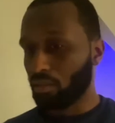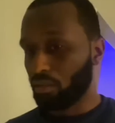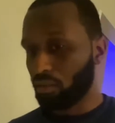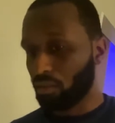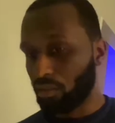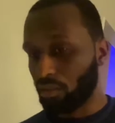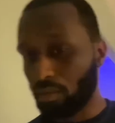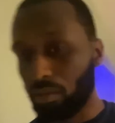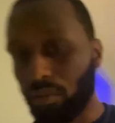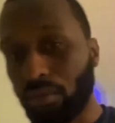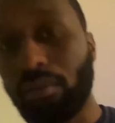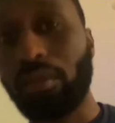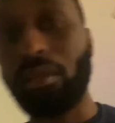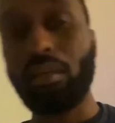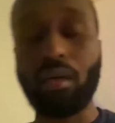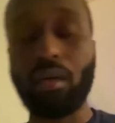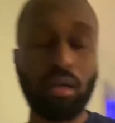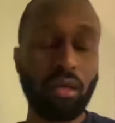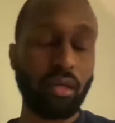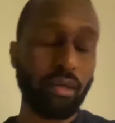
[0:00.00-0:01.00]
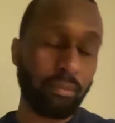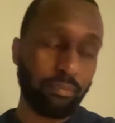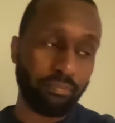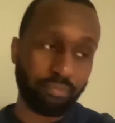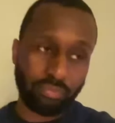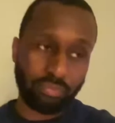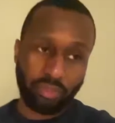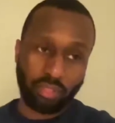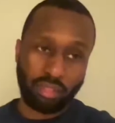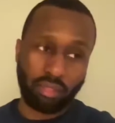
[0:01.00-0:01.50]
Yeah. All right.
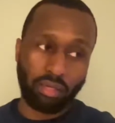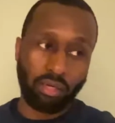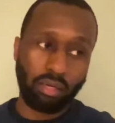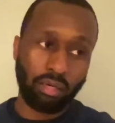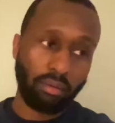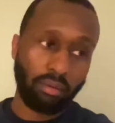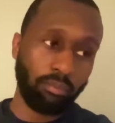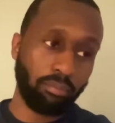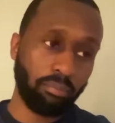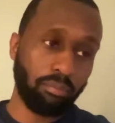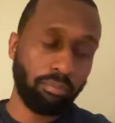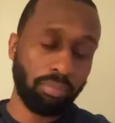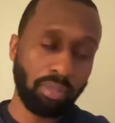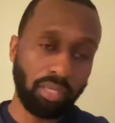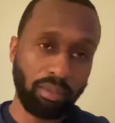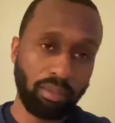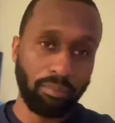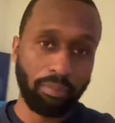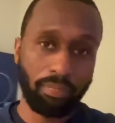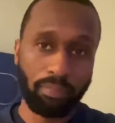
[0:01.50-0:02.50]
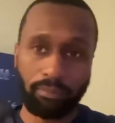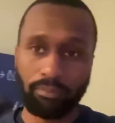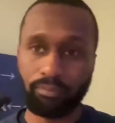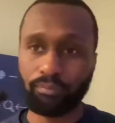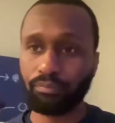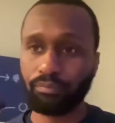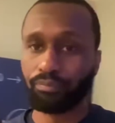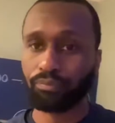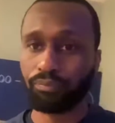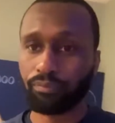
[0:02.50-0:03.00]
But
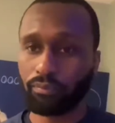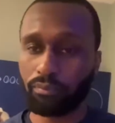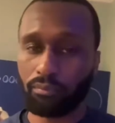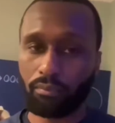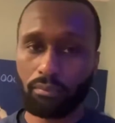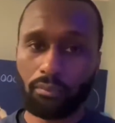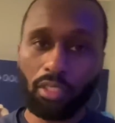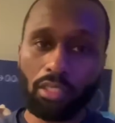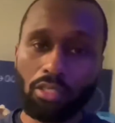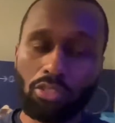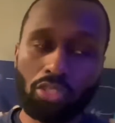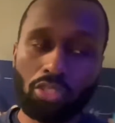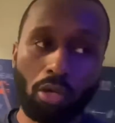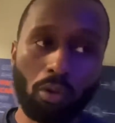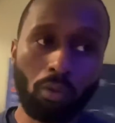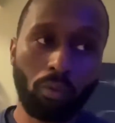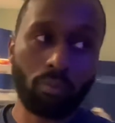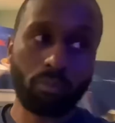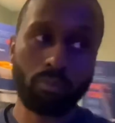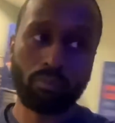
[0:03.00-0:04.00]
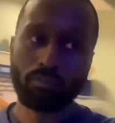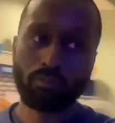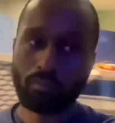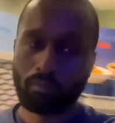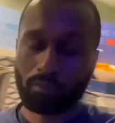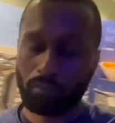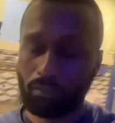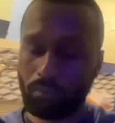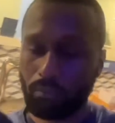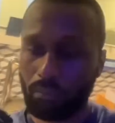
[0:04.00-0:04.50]
so,
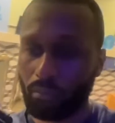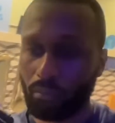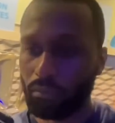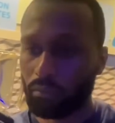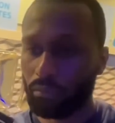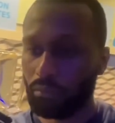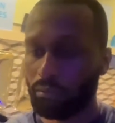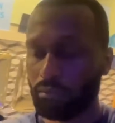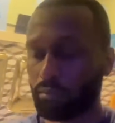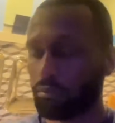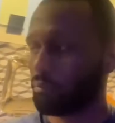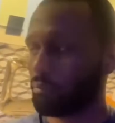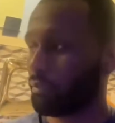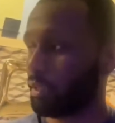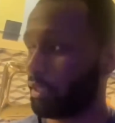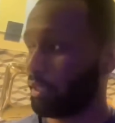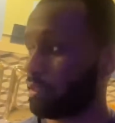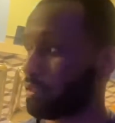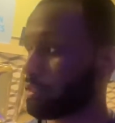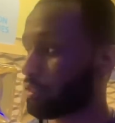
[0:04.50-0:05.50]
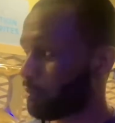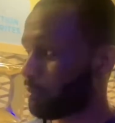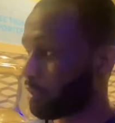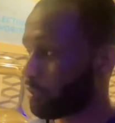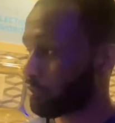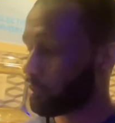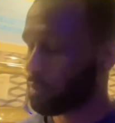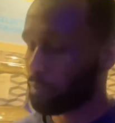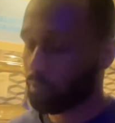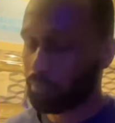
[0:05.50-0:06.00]
and it
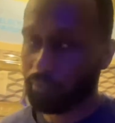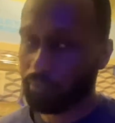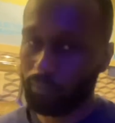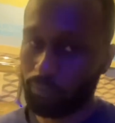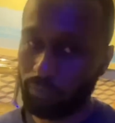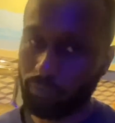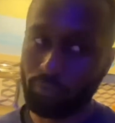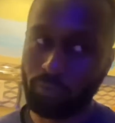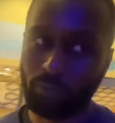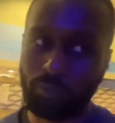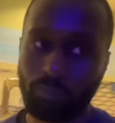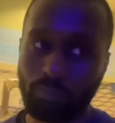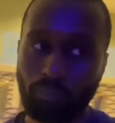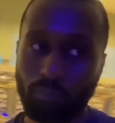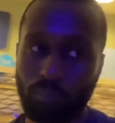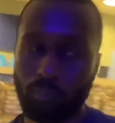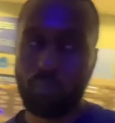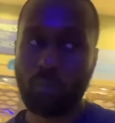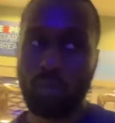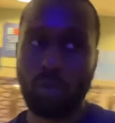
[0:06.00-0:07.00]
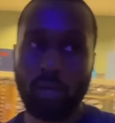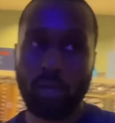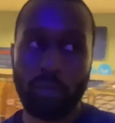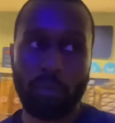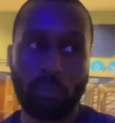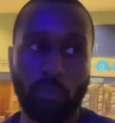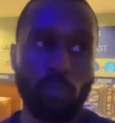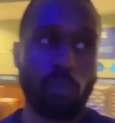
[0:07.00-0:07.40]
smells for real. All right.